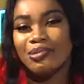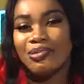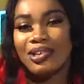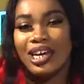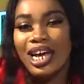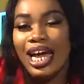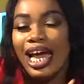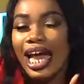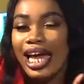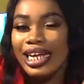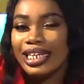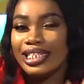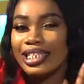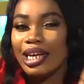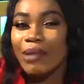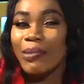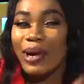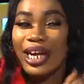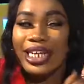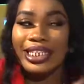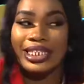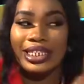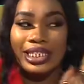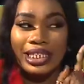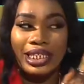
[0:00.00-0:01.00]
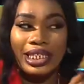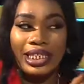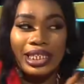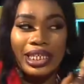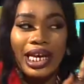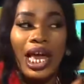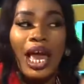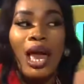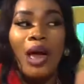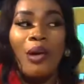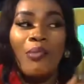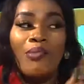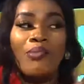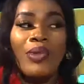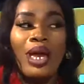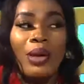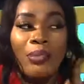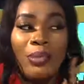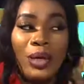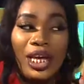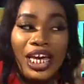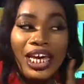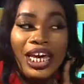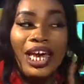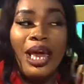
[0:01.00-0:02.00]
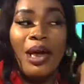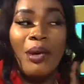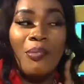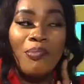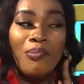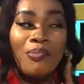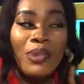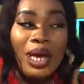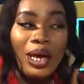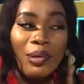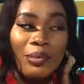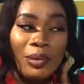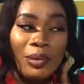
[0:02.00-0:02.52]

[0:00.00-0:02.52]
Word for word: Is that, is that see, swag? Maybe,